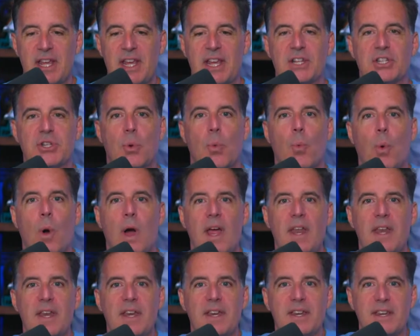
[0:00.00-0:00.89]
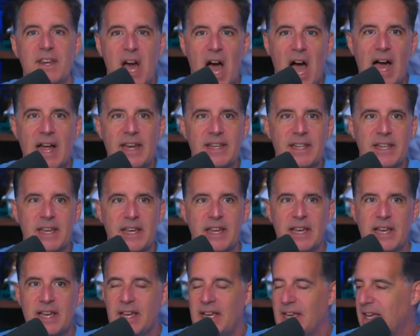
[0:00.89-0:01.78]
It's what not
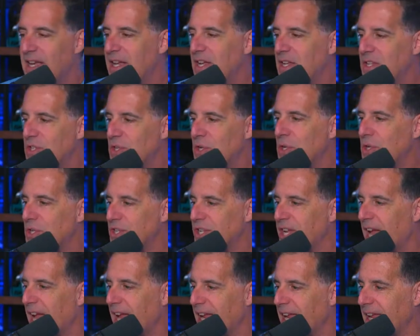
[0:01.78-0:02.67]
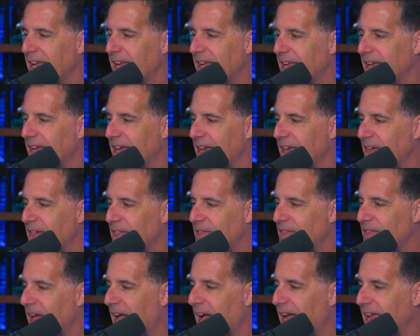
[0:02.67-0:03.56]
to say.
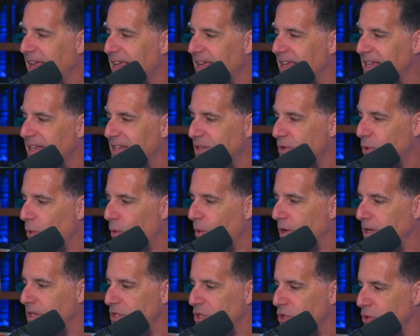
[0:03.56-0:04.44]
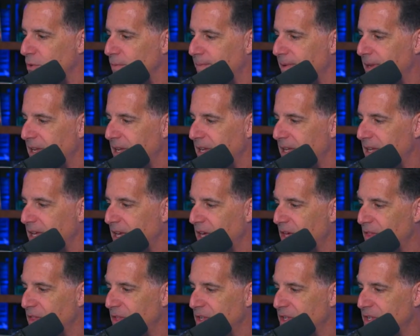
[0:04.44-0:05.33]
That is going to be
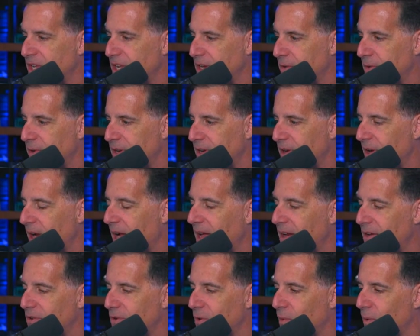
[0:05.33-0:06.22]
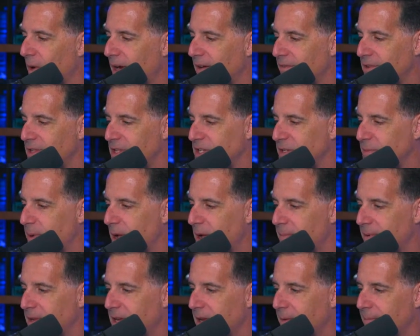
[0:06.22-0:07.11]
the secret here. I don't know why everything's
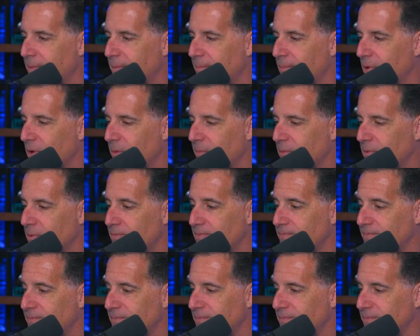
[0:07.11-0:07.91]
popping up in purple.